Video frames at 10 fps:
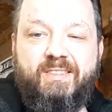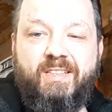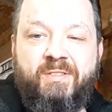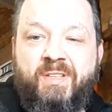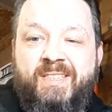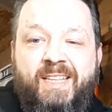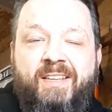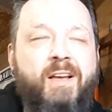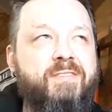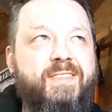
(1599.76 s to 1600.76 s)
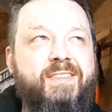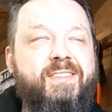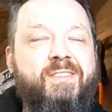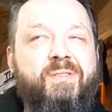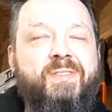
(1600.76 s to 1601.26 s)
was going to say you can't stitch
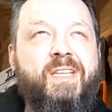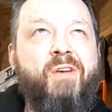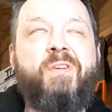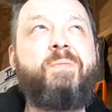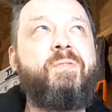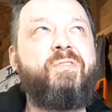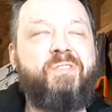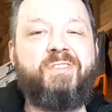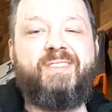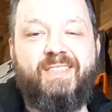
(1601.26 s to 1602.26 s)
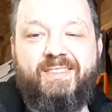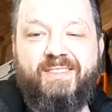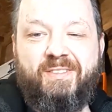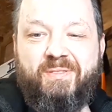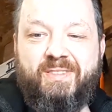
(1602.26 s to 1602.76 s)
it to itself. I suppose you could stitch it
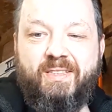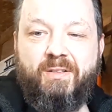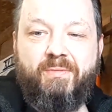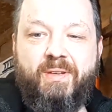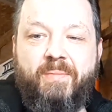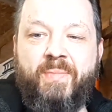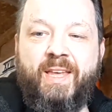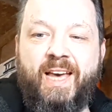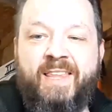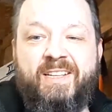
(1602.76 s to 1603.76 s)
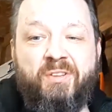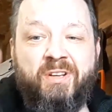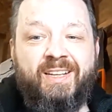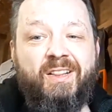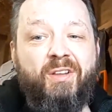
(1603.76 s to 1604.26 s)
to itself. And then it's on a
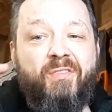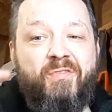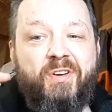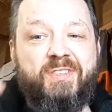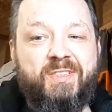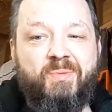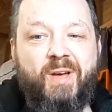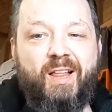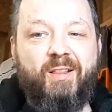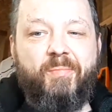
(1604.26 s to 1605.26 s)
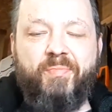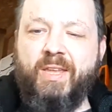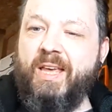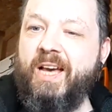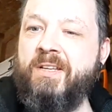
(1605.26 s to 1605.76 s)
little foot as well.
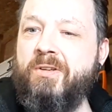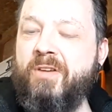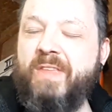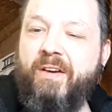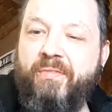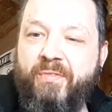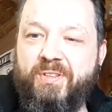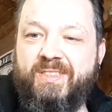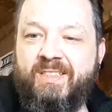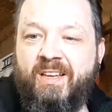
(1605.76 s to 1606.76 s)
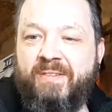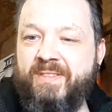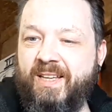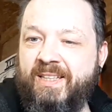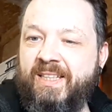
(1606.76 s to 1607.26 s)
I don't know if that foot serves
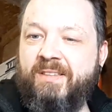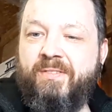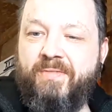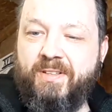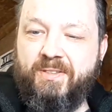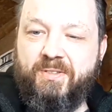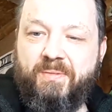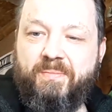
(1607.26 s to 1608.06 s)
any other function.